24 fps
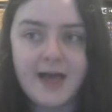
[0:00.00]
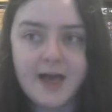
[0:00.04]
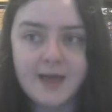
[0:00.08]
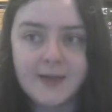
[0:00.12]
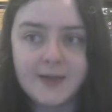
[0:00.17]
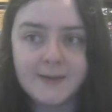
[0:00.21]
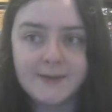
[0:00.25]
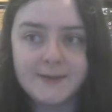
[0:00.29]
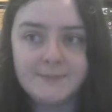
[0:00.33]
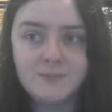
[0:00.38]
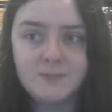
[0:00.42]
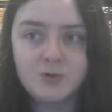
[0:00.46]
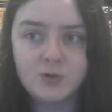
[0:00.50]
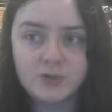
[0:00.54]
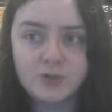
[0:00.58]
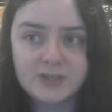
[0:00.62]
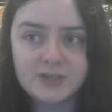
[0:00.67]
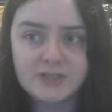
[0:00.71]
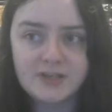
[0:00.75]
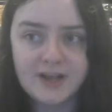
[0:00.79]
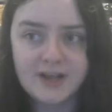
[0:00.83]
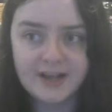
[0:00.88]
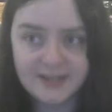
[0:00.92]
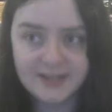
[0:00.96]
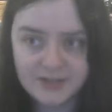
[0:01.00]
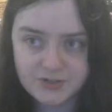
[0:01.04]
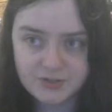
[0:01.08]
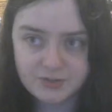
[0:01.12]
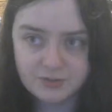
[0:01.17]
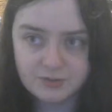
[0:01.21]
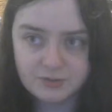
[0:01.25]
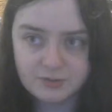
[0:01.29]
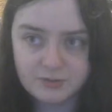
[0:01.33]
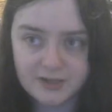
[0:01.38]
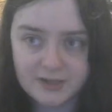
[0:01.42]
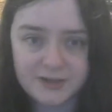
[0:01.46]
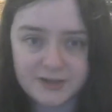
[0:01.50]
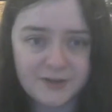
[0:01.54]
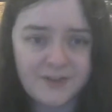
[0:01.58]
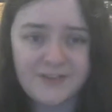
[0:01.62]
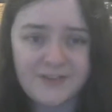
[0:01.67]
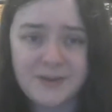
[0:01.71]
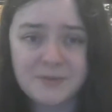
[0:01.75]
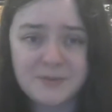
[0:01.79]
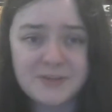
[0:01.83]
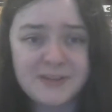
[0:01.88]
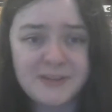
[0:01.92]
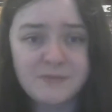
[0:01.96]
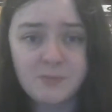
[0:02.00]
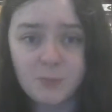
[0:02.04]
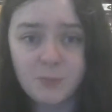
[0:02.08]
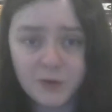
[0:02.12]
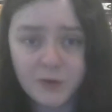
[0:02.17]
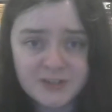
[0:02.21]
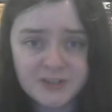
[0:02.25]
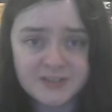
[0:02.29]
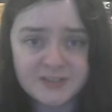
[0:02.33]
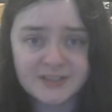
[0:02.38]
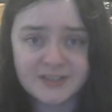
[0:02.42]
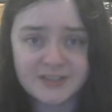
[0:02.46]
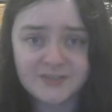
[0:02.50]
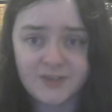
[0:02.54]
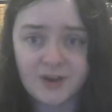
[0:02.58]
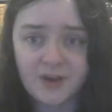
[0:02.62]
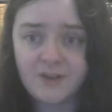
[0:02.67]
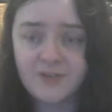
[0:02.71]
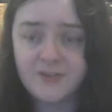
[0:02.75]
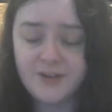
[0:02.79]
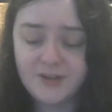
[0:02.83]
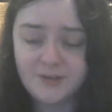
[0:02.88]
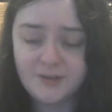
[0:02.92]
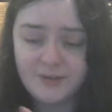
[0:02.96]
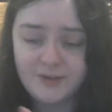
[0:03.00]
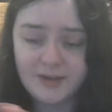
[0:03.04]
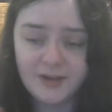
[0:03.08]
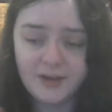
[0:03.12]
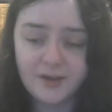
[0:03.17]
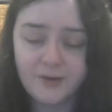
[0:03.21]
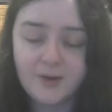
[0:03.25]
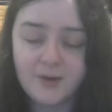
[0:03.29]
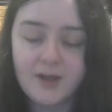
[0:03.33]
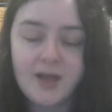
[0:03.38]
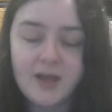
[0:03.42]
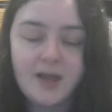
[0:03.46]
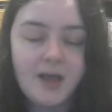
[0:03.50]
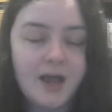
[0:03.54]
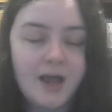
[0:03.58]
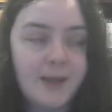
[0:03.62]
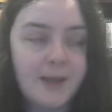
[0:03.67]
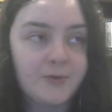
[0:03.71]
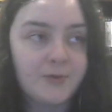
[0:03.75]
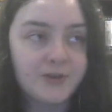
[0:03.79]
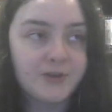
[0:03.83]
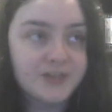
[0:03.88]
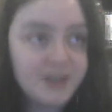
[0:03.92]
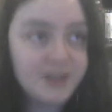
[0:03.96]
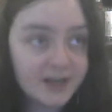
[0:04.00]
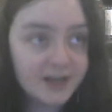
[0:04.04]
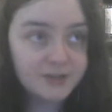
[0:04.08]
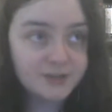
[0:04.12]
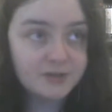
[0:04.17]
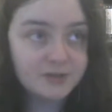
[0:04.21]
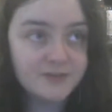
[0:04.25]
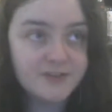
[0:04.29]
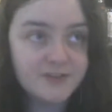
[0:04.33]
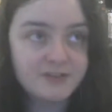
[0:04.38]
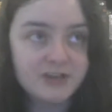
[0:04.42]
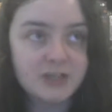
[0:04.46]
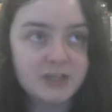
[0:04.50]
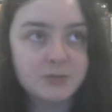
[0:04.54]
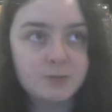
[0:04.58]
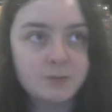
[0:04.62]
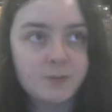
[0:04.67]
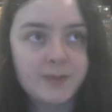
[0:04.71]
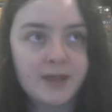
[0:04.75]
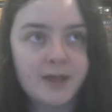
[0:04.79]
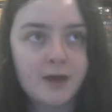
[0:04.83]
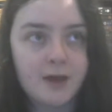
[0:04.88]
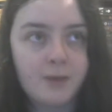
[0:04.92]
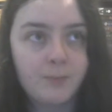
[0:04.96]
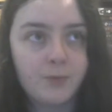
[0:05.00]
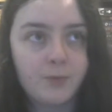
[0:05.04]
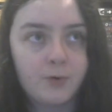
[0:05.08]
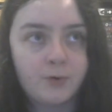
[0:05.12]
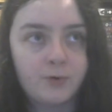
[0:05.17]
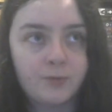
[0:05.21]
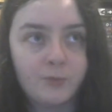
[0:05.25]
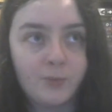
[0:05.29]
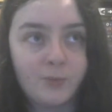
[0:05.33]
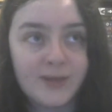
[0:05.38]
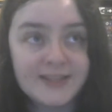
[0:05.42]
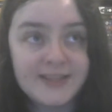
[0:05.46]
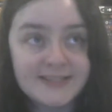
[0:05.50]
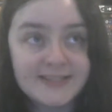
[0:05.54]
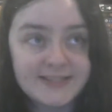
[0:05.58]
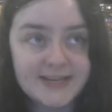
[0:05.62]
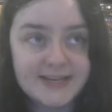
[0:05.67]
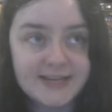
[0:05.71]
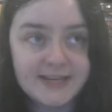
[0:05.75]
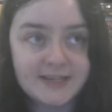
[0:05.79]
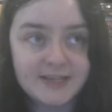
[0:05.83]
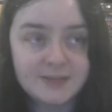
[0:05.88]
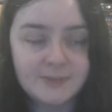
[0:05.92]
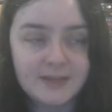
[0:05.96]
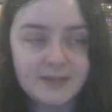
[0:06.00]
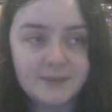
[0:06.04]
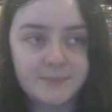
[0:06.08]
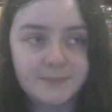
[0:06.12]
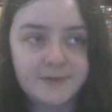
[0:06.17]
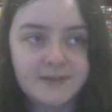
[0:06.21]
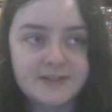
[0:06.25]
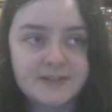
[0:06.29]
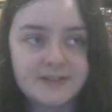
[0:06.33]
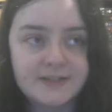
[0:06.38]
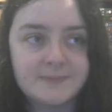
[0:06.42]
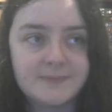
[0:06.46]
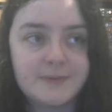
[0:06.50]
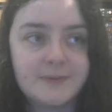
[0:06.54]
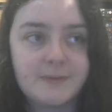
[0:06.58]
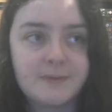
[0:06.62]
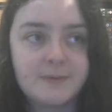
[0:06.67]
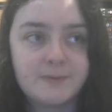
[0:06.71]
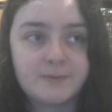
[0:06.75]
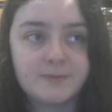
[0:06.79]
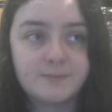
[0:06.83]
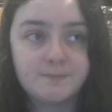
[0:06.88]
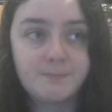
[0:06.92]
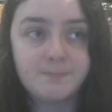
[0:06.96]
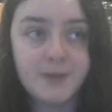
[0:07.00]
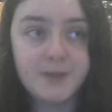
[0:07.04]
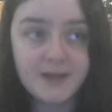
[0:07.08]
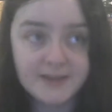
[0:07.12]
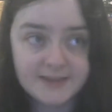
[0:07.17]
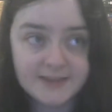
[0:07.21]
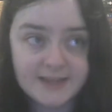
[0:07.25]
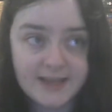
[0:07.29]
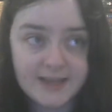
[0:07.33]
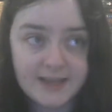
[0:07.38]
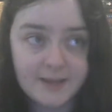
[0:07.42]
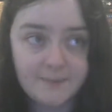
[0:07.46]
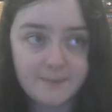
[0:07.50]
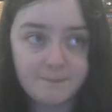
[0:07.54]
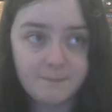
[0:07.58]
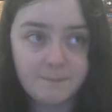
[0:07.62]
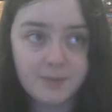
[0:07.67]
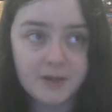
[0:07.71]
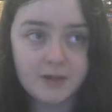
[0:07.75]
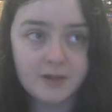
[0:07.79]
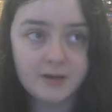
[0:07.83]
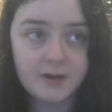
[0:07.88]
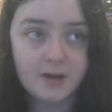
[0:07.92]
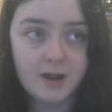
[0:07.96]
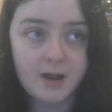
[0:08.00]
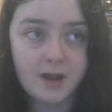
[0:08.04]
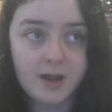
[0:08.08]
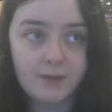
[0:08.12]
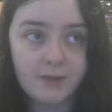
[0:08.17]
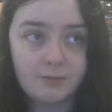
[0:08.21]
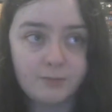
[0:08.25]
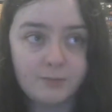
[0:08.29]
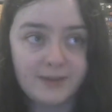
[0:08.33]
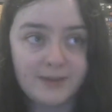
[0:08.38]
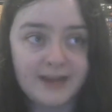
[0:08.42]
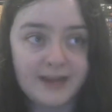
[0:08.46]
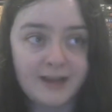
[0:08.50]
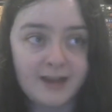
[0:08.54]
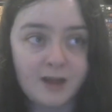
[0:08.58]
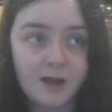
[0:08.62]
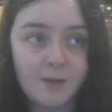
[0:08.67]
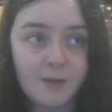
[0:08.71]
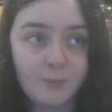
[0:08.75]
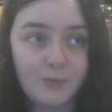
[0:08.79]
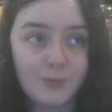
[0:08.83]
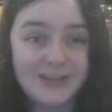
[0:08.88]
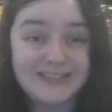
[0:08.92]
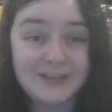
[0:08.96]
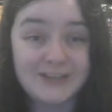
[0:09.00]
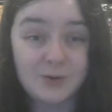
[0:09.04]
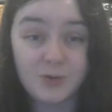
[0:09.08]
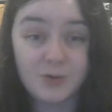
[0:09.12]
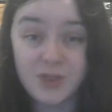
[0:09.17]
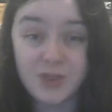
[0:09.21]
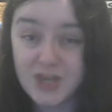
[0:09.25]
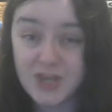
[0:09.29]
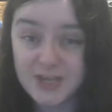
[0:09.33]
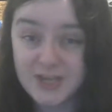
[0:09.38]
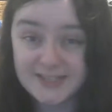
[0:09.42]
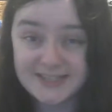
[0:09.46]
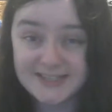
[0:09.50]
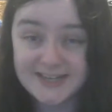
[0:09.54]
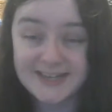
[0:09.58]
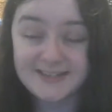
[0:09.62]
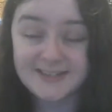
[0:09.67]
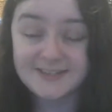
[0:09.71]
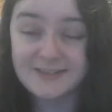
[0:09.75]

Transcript: I'm not entirely sure, I don't know if anyone even watches this far, if you do, hello. I'm not entirely sure if this reaction will be up on Wednesday next week because it is my mum's birthday, but I will be getting it up Wednesday or Thursday.